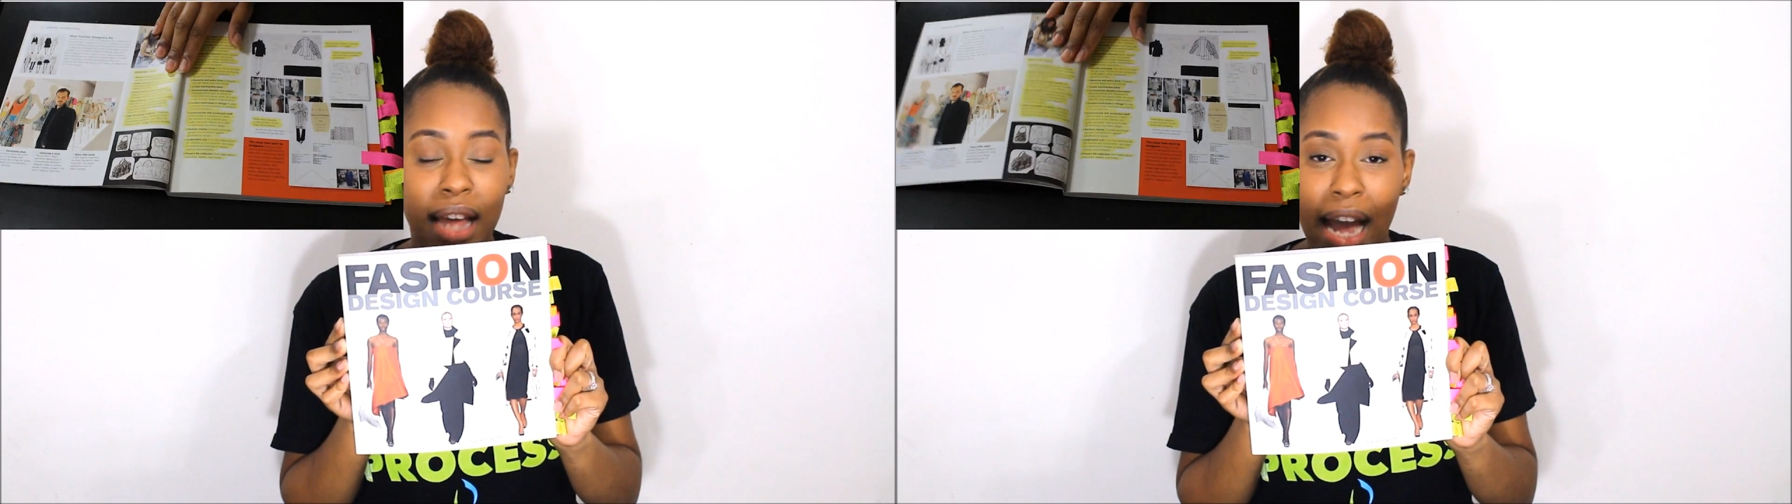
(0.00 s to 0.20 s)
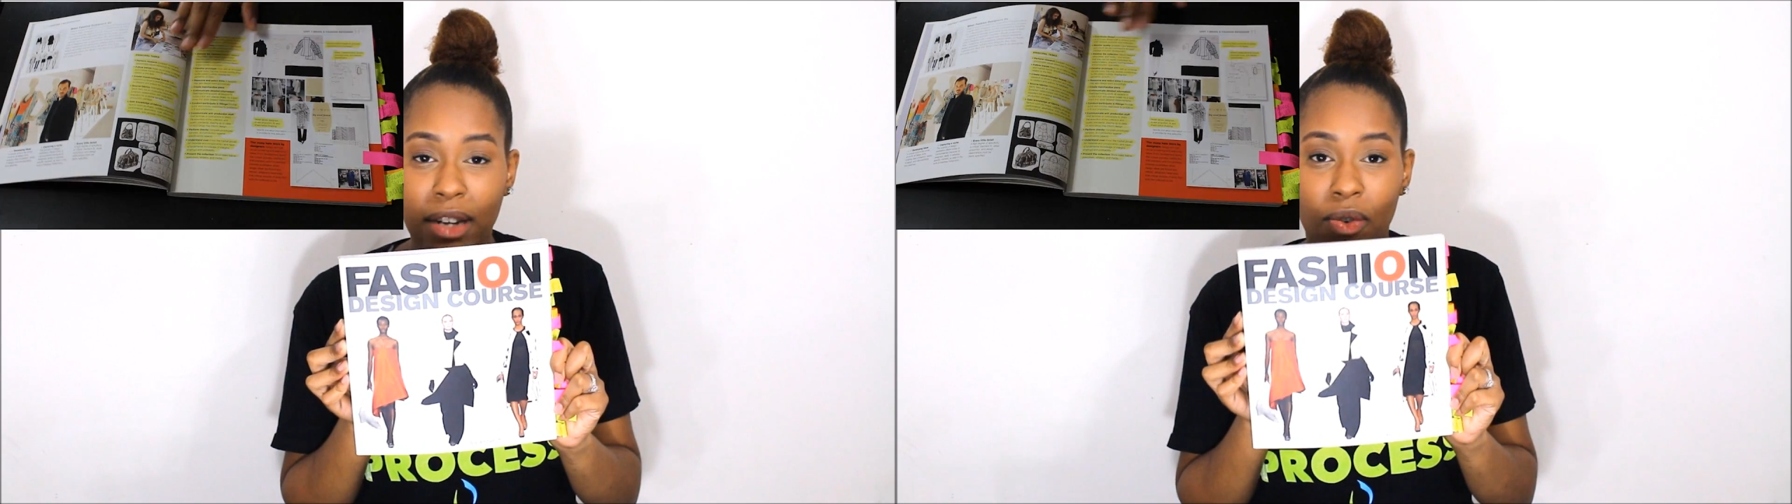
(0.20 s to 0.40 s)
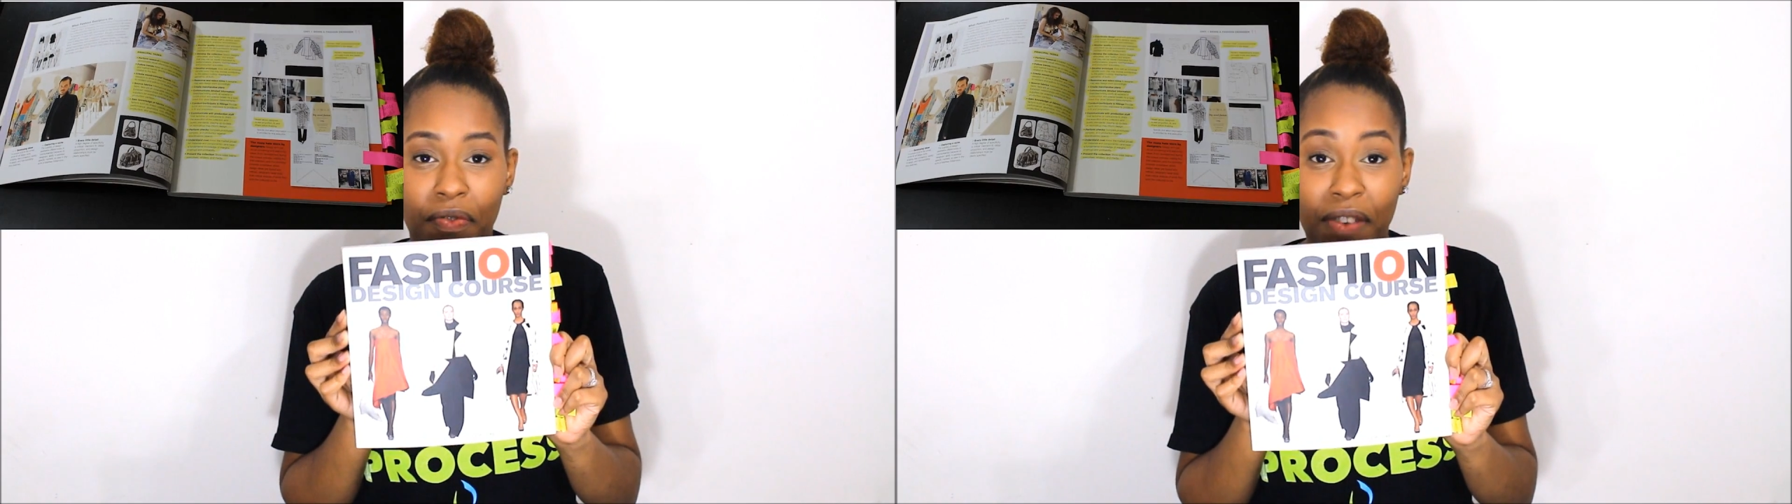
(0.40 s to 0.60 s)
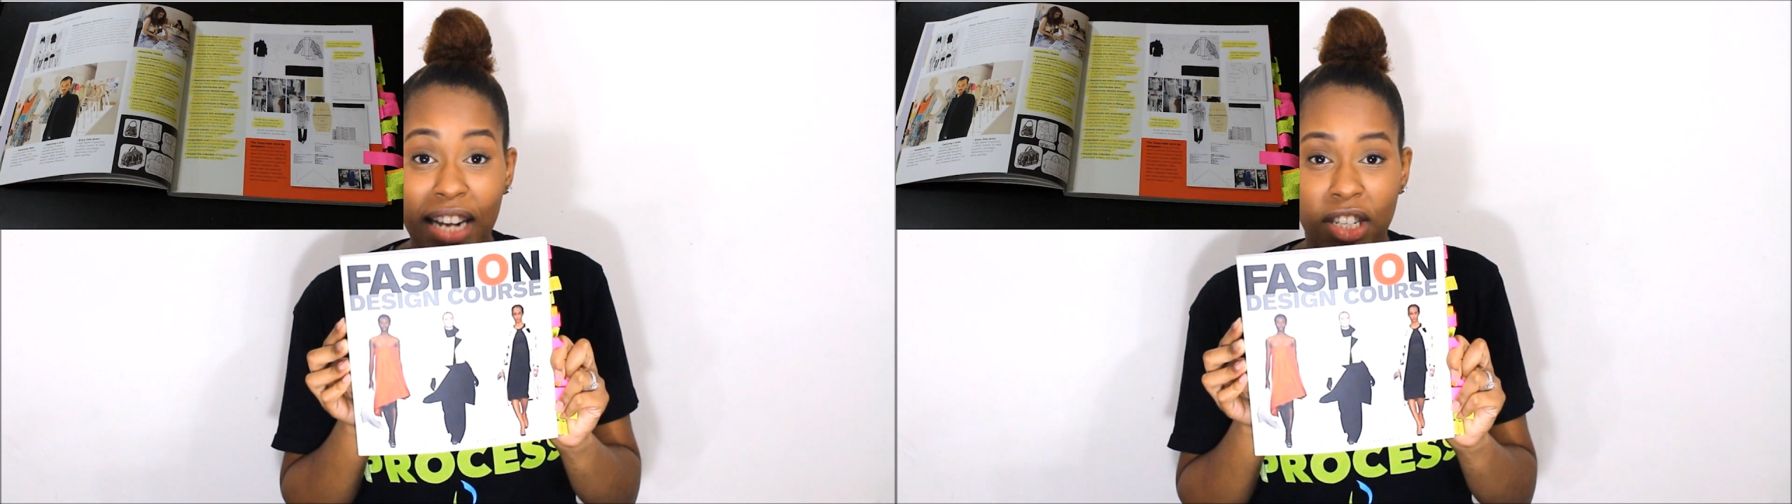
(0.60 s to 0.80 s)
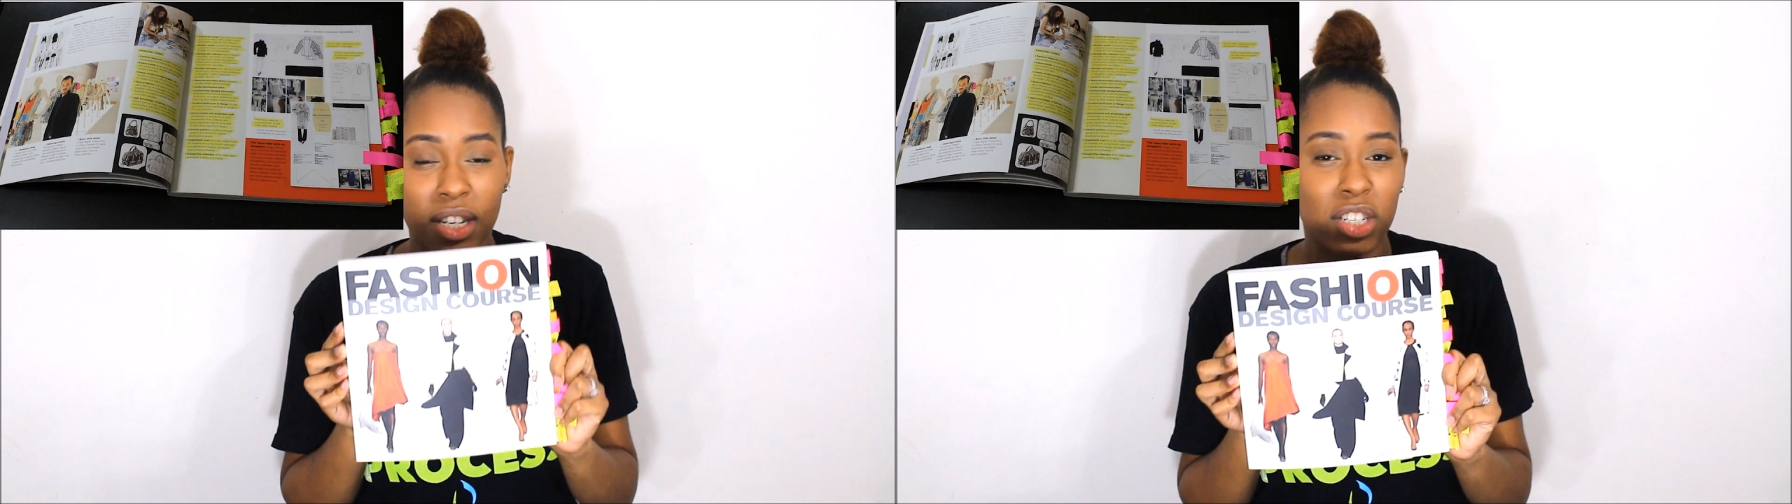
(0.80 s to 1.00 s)
actual
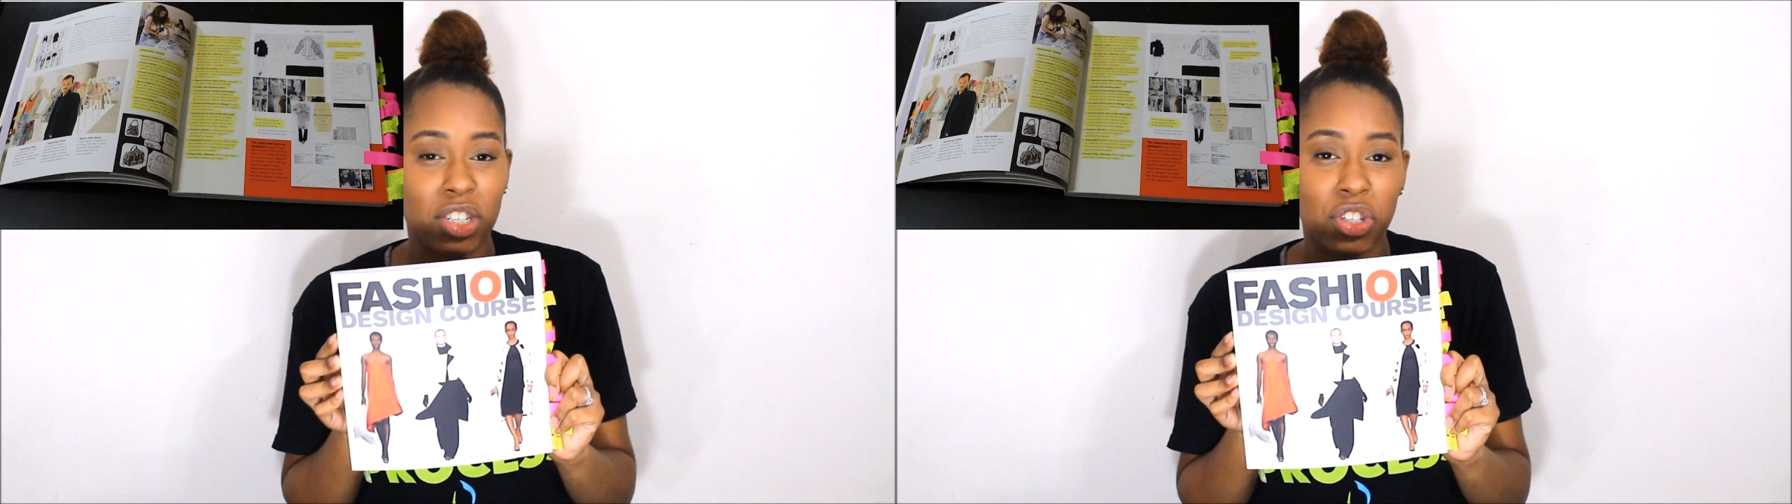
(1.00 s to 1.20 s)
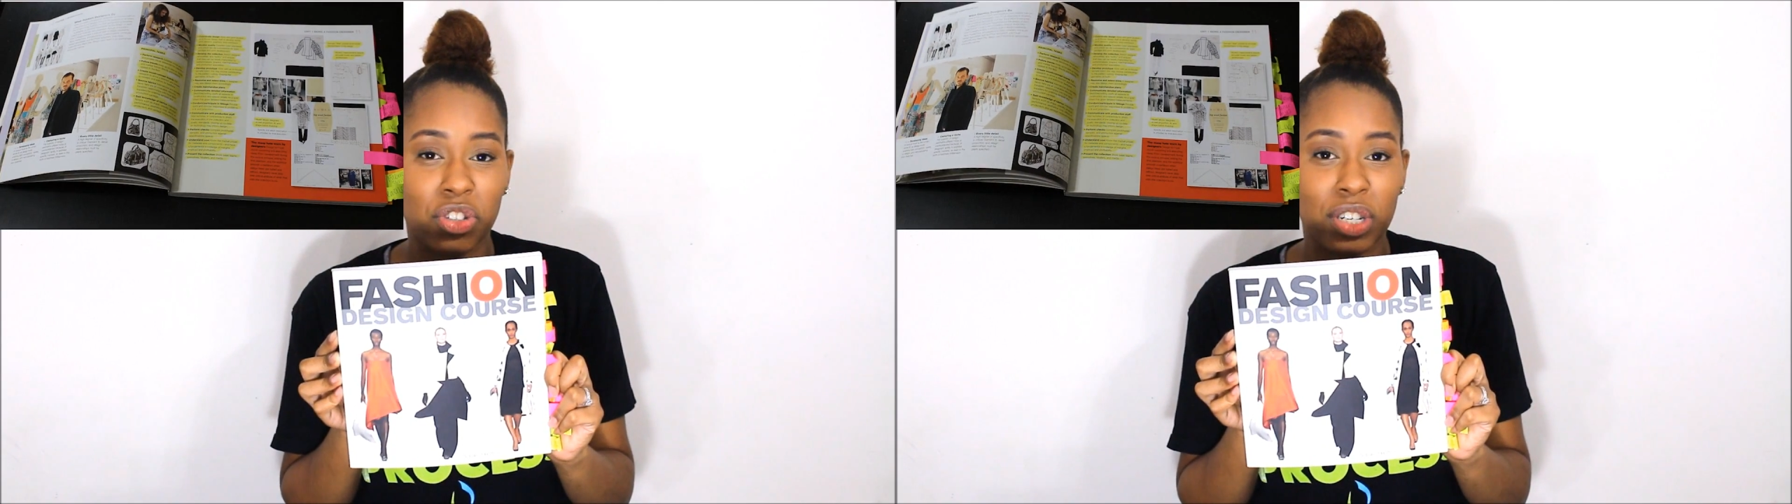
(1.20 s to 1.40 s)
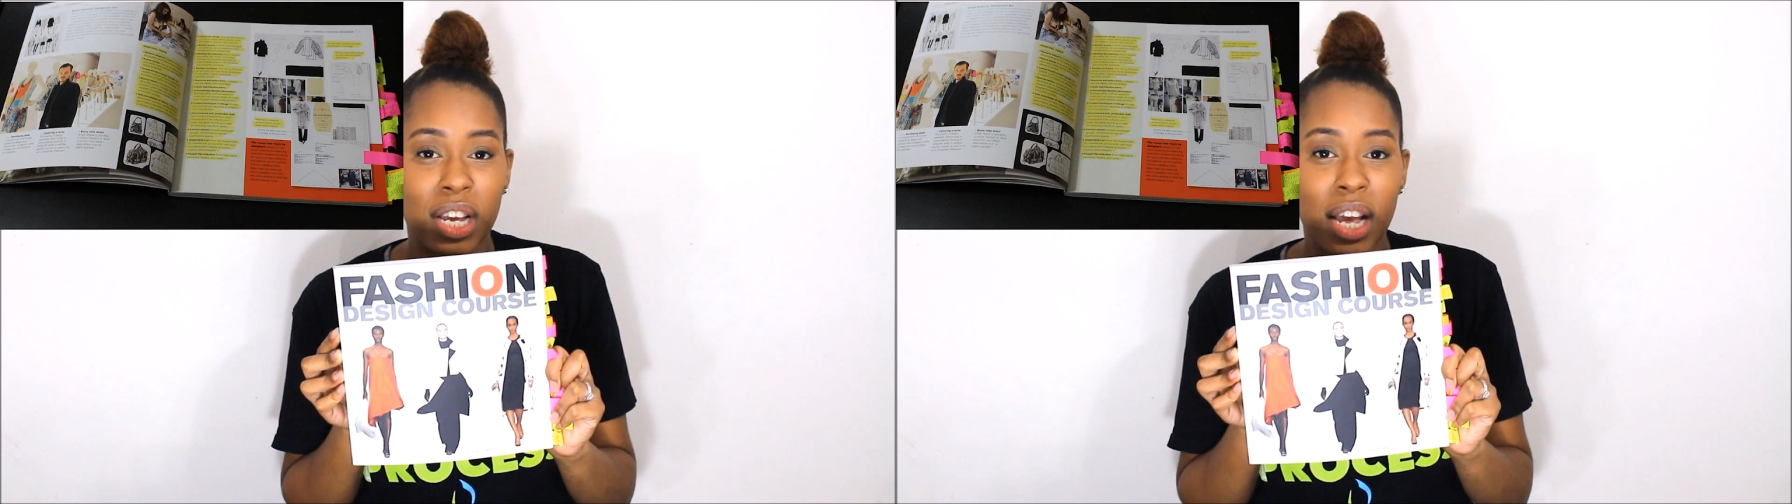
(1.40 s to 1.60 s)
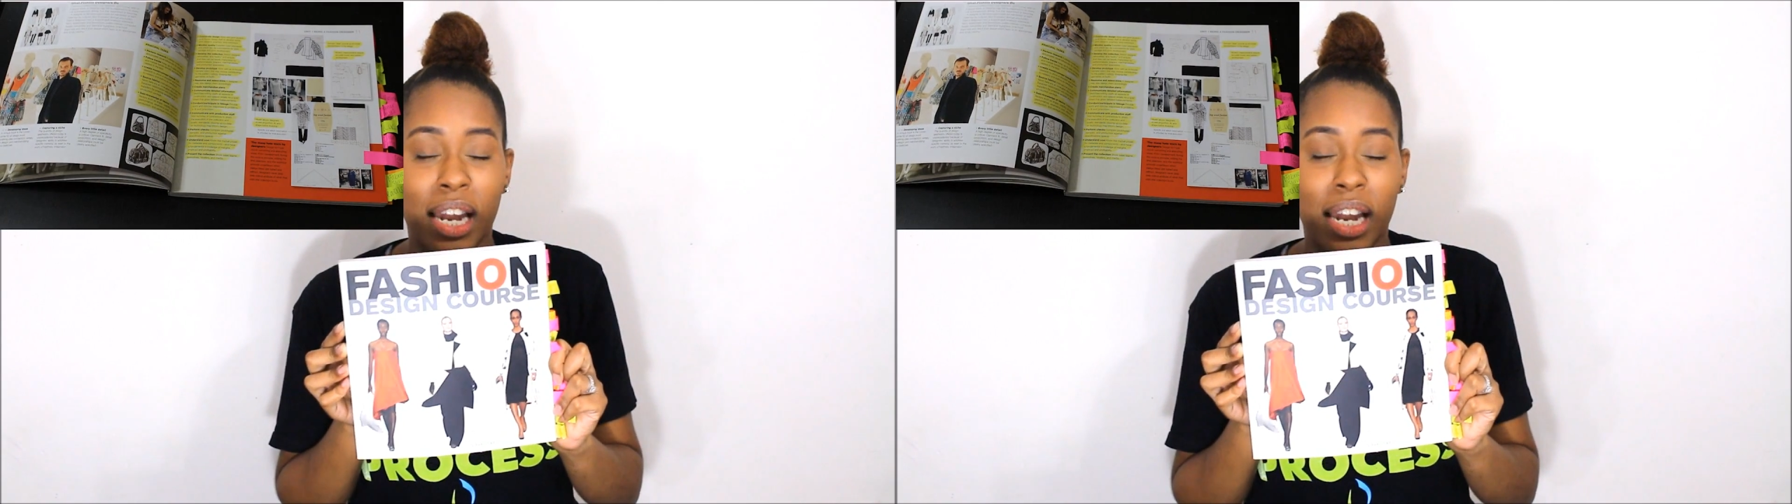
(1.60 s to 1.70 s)
fashion industry,